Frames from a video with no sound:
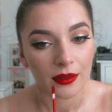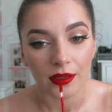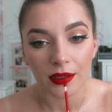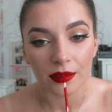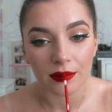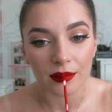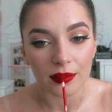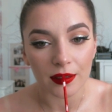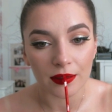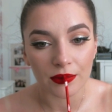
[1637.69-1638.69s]
It is like
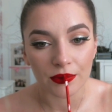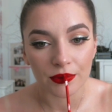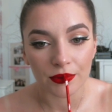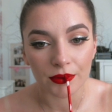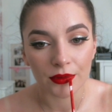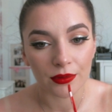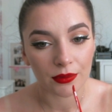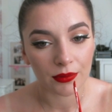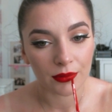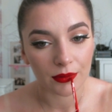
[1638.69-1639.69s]
a
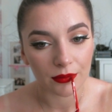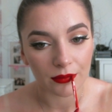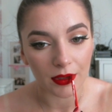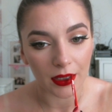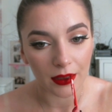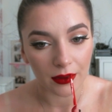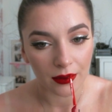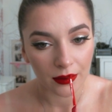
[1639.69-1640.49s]
true red.